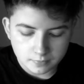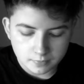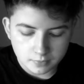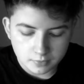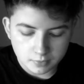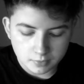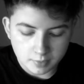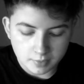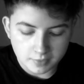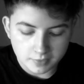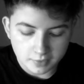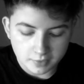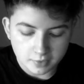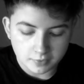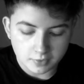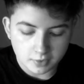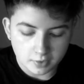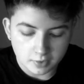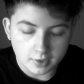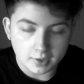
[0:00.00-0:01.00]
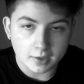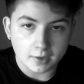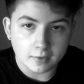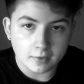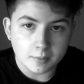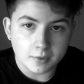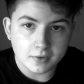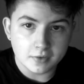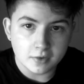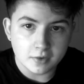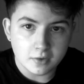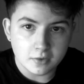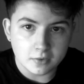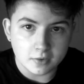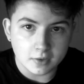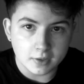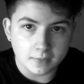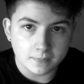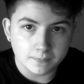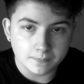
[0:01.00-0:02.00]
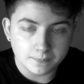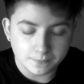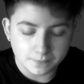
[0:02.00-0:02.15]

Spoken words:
3 months after I had my surgery.